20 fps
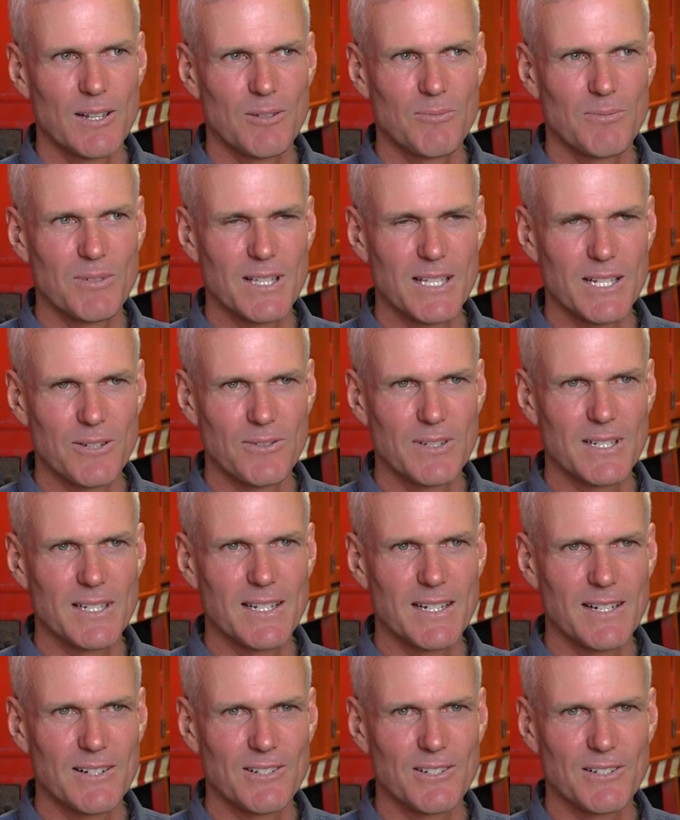but there was
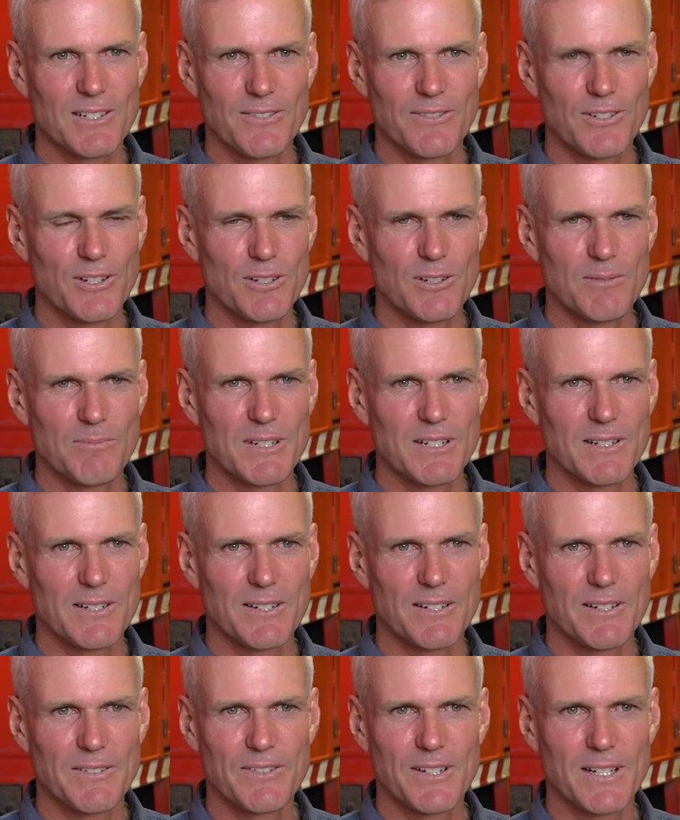no loss of human
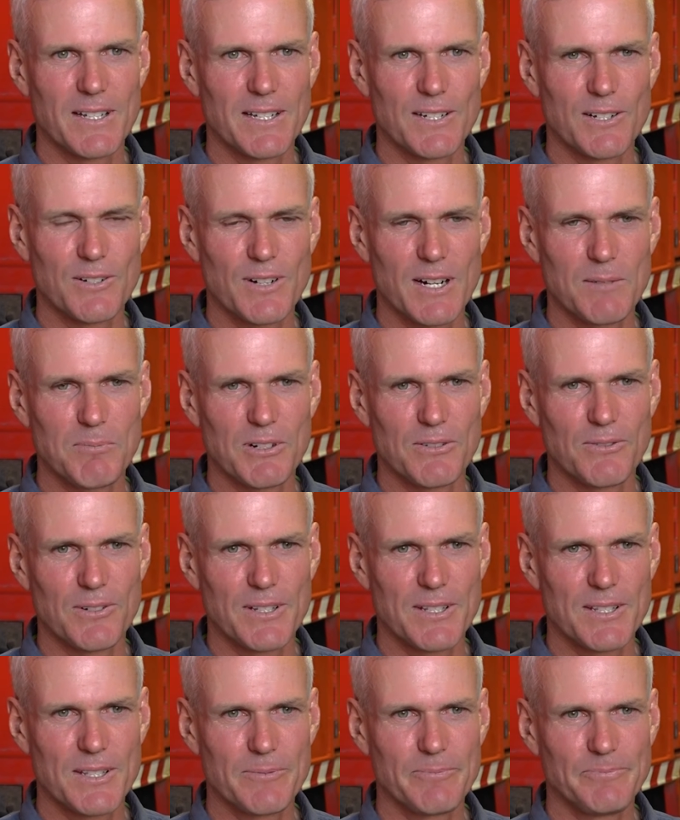life. And the trouble
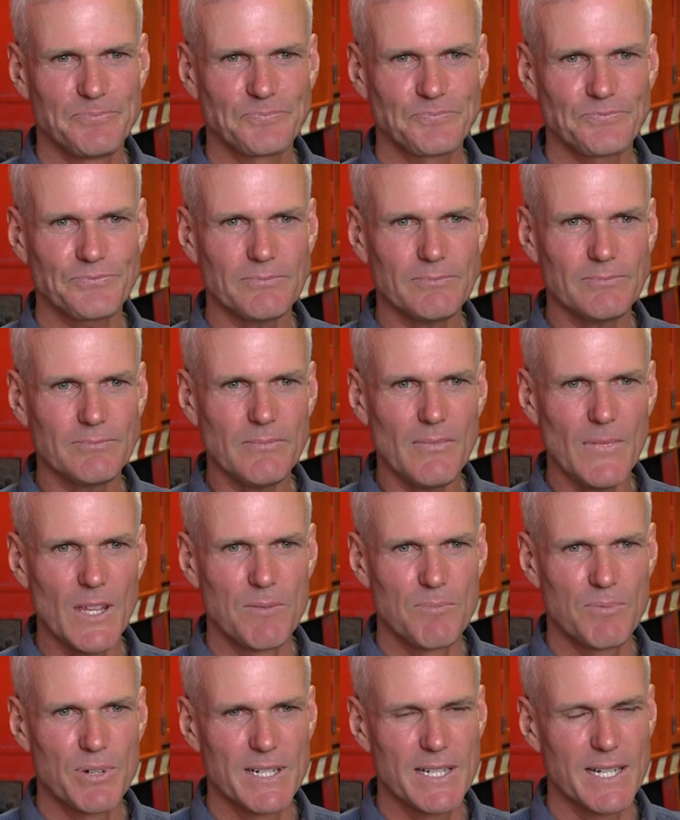with
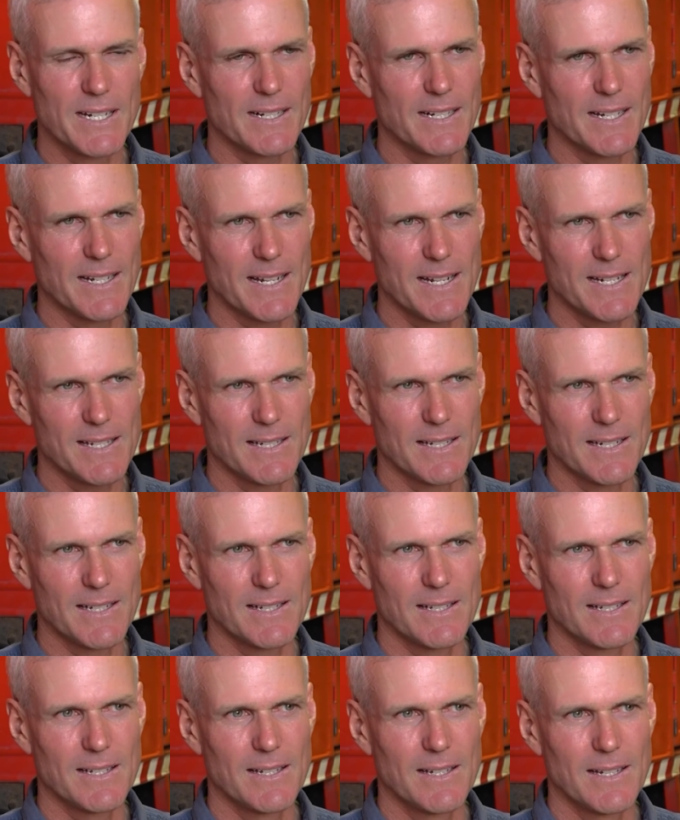protecting
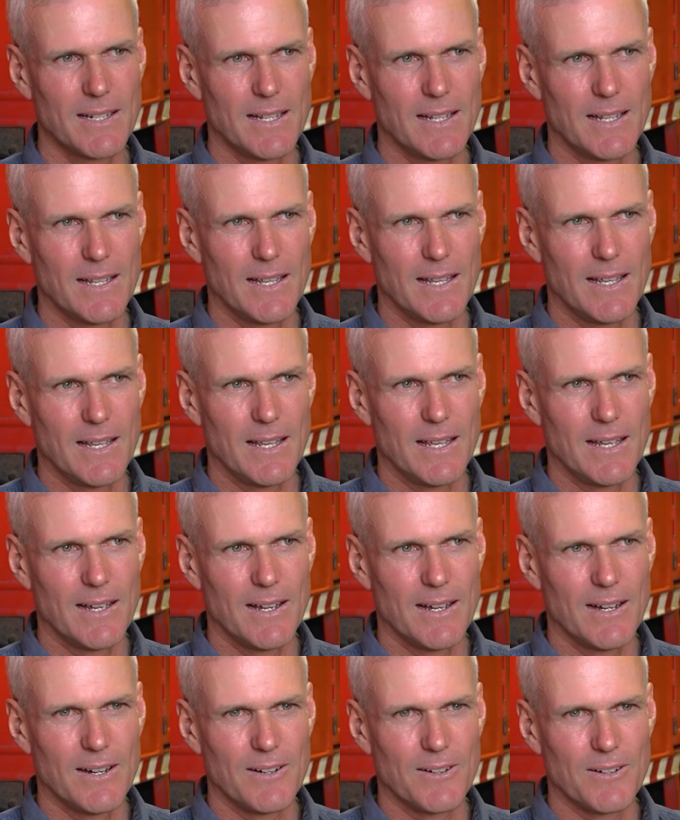assets
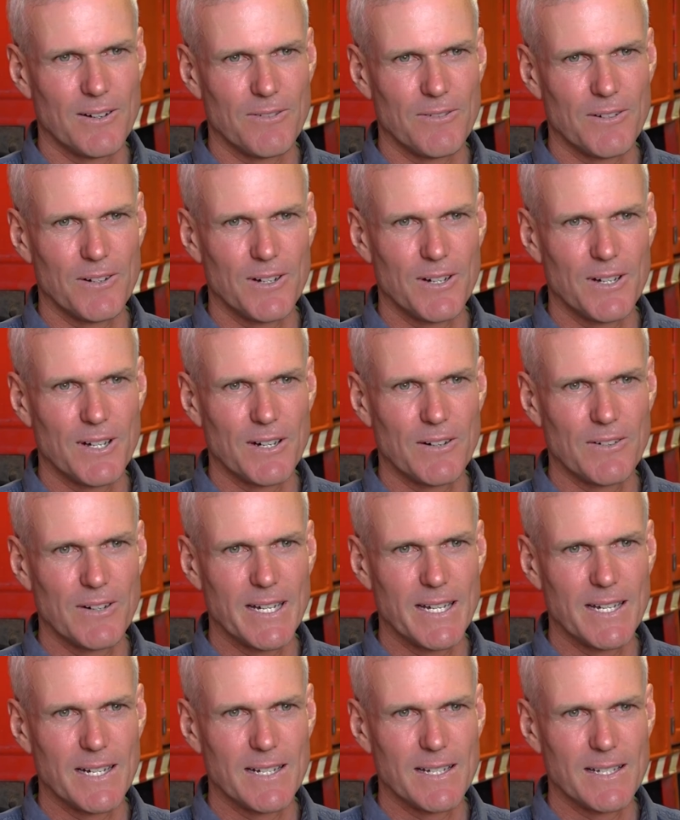on a fire
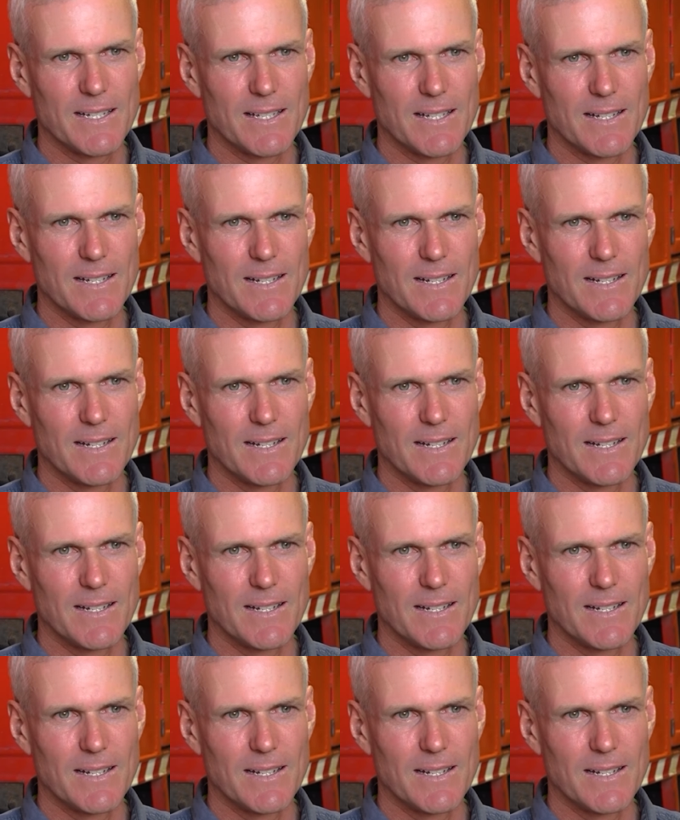ground is that